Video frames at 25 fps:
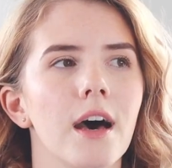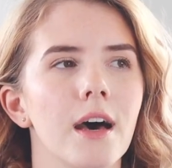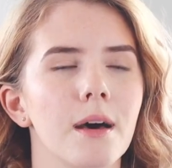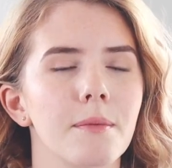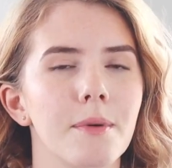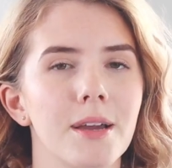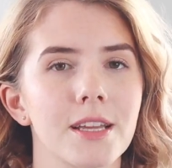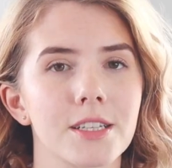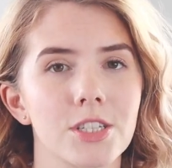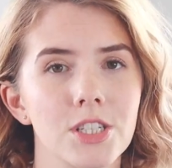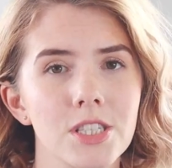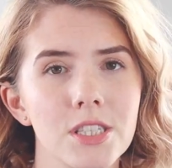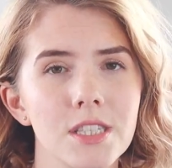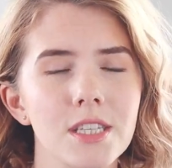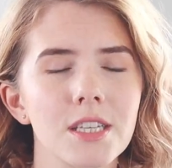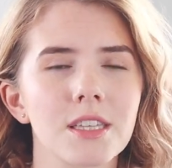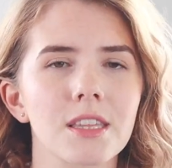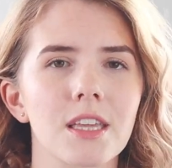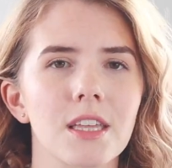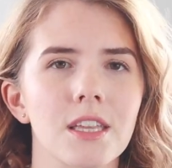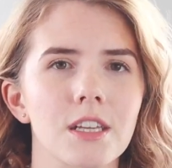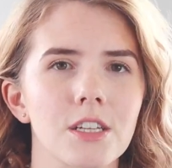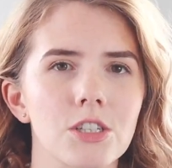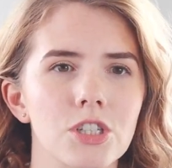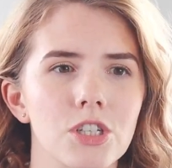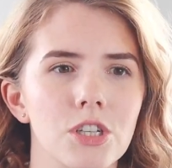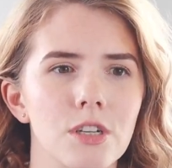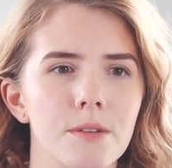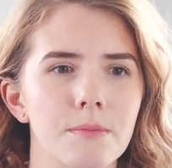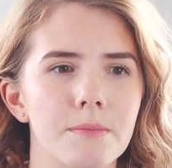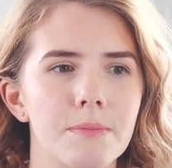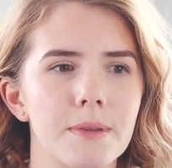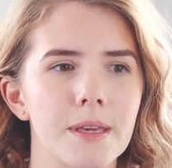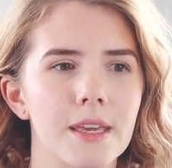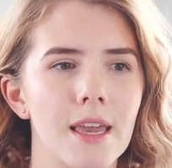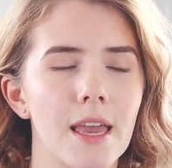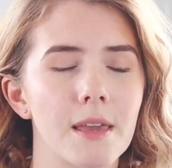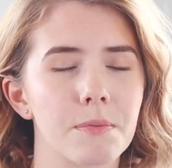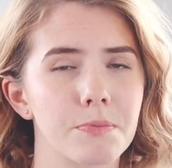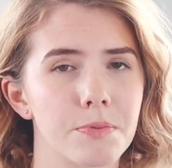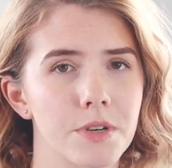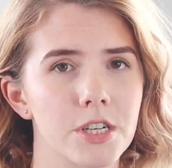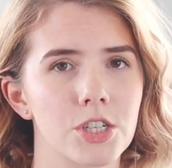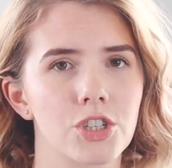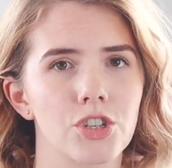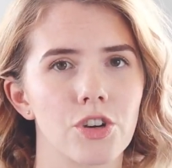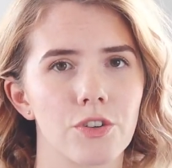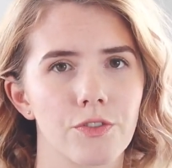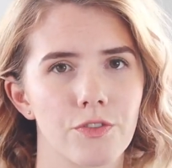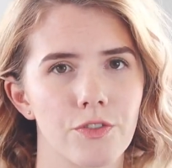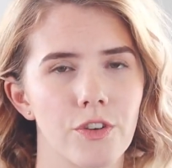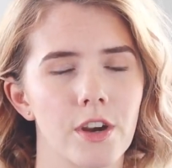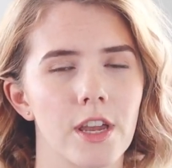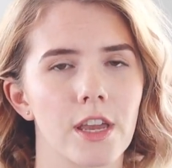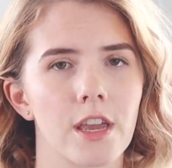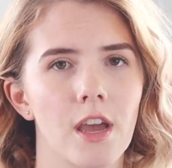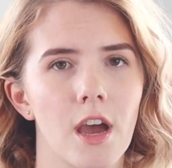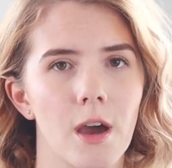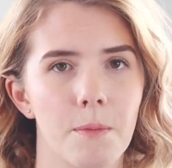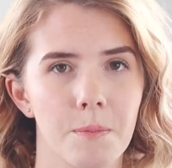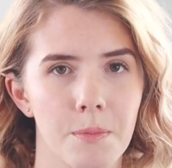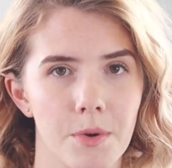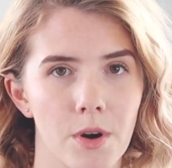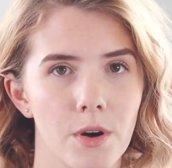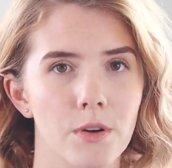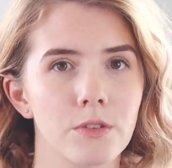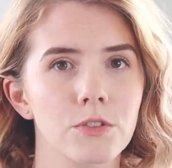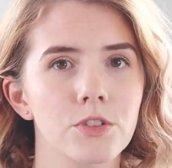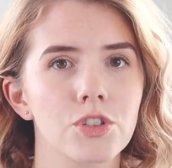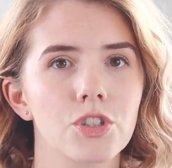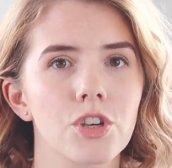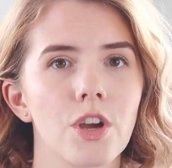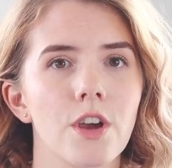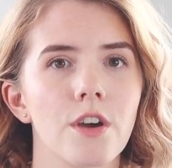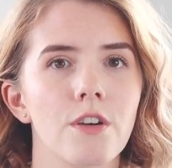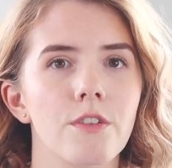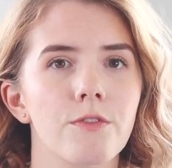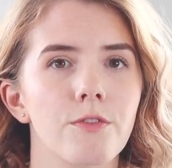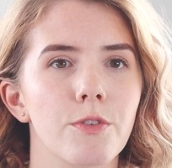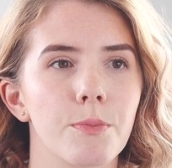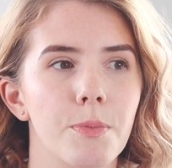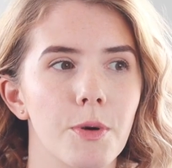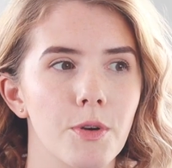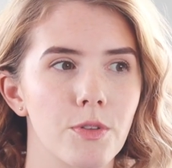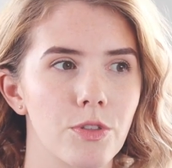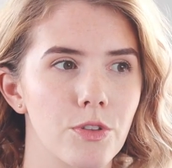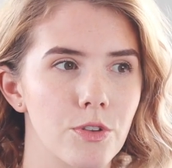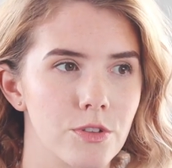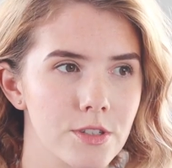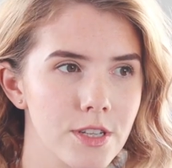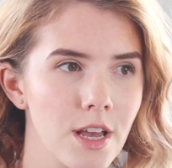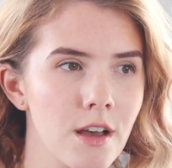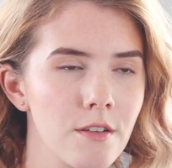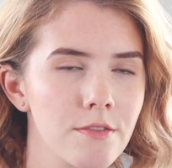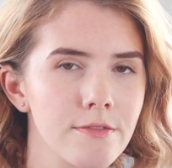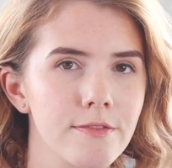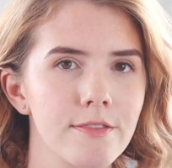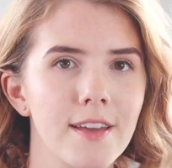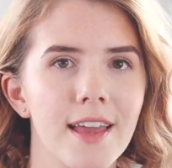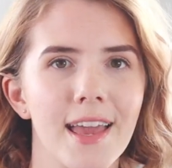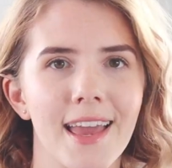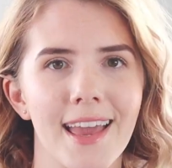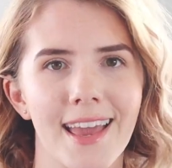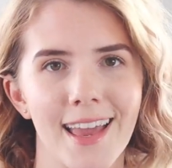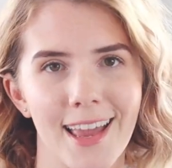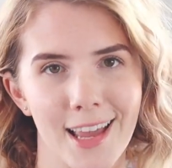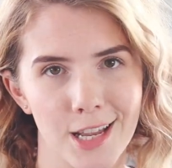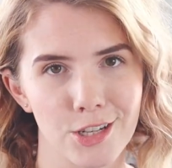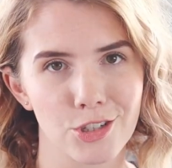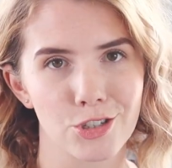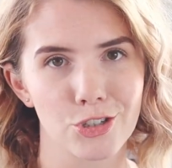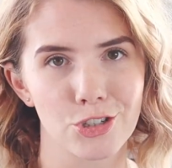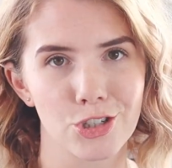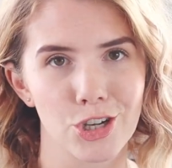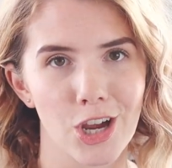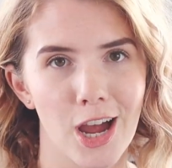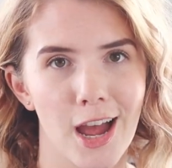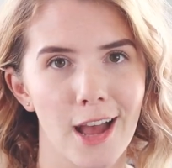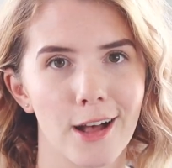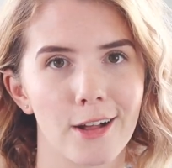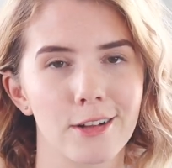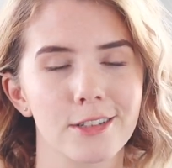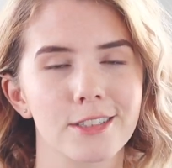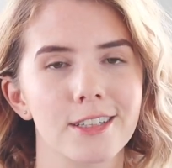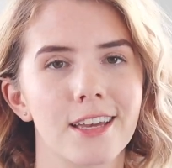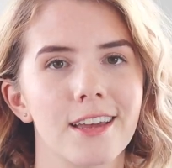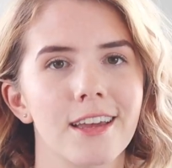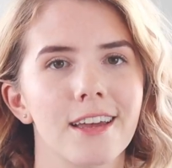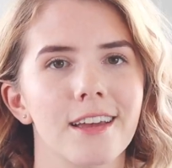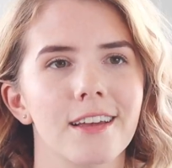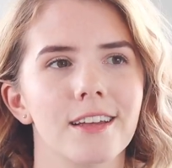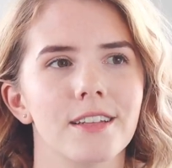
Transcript: Um, I just think that it should be a pressure free approach for both yourself and your child